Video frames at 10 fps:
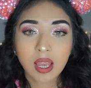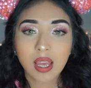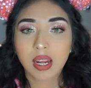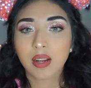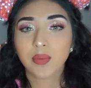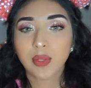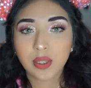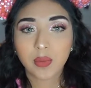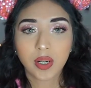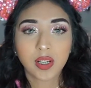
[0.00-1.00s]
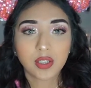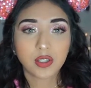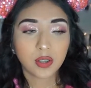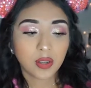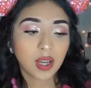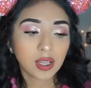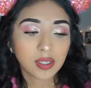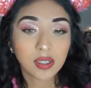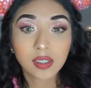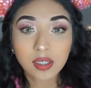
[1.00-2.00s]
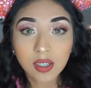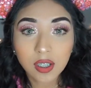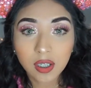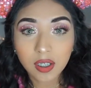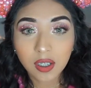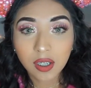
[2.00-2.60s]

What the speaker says: and I really wanted to show you guys this look.